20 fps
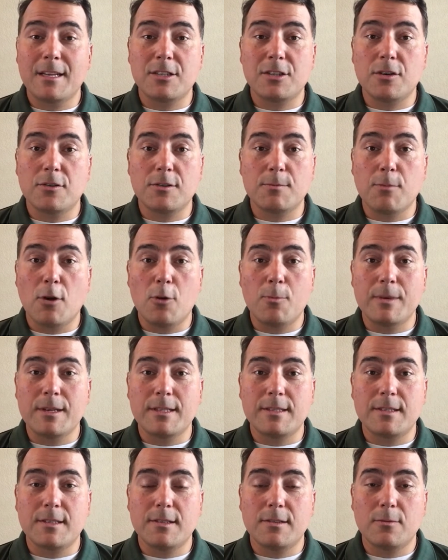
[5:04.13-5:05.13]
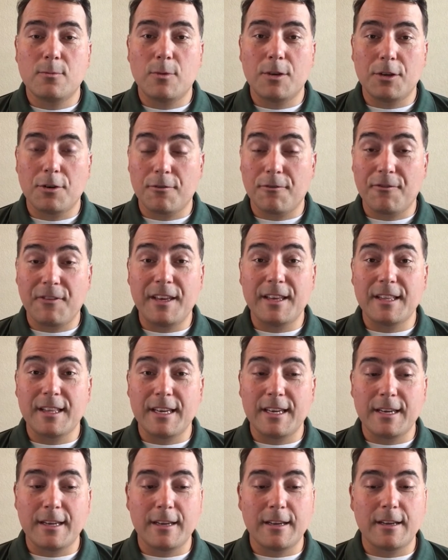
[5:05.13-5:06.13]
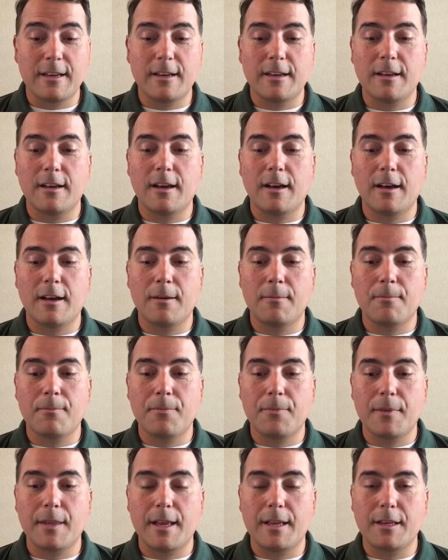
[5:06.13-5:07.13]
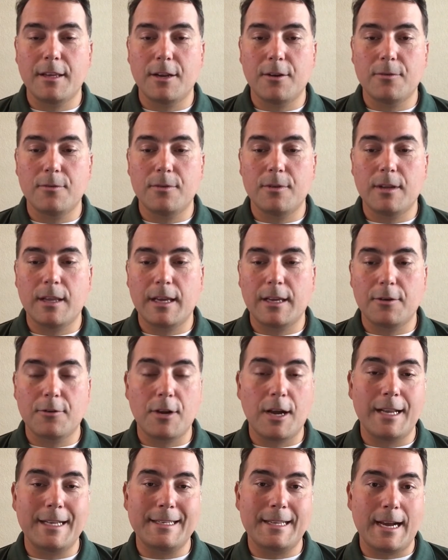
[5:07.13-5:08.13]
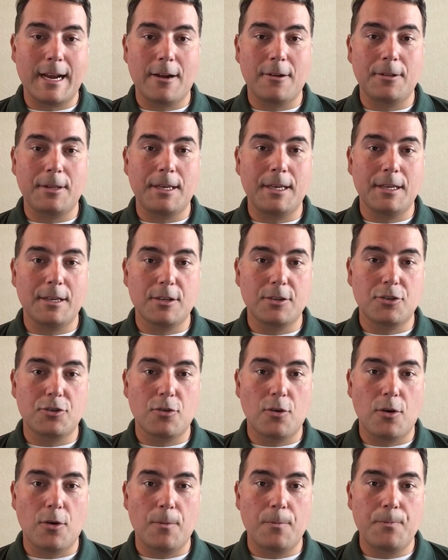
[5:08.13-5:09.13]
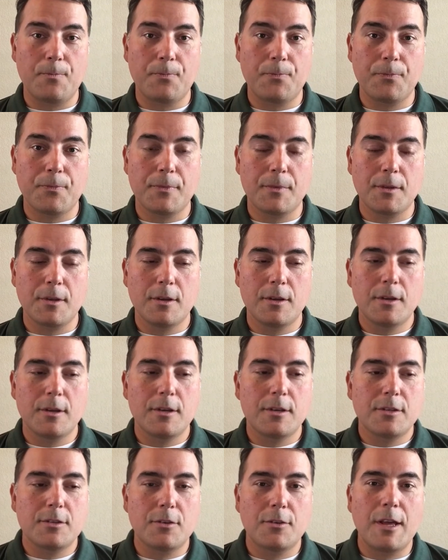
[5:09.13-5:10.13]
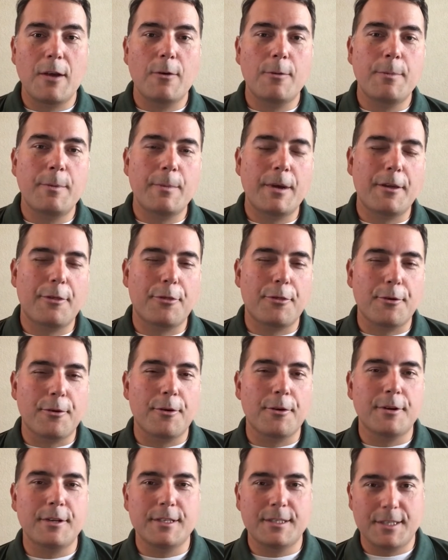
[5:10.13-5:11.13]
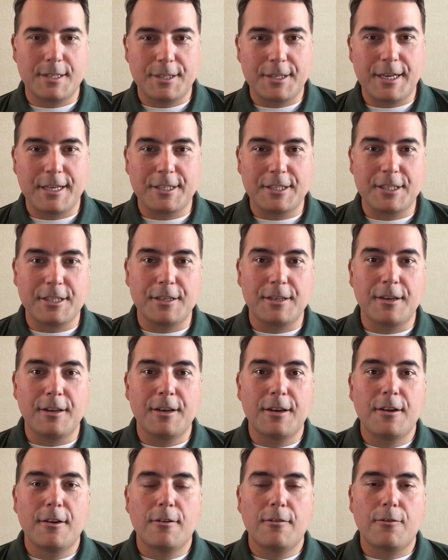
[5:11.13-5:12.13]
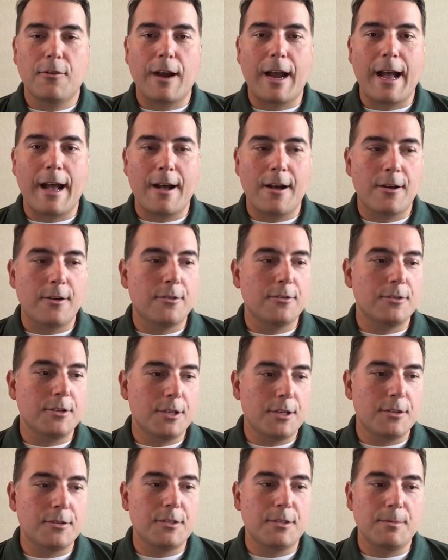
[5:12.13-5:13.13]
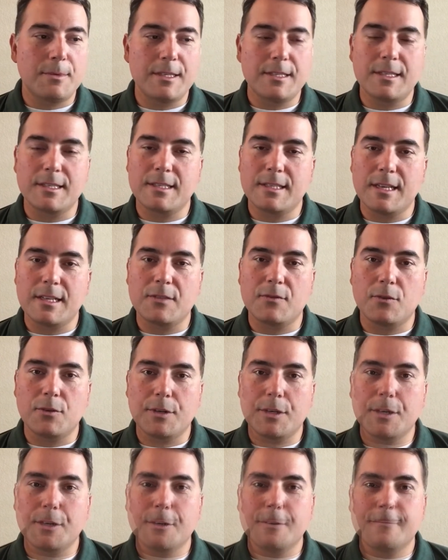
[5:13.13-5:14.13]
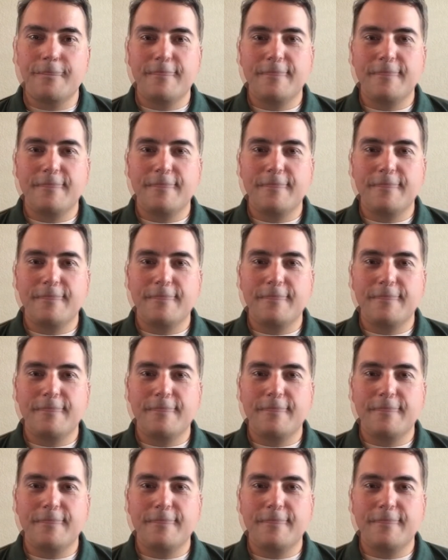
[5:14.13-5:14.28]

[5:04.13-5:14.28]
those moments when you're feeling like you're not entirely in control. So that would be my third suggestion for how to be successful here.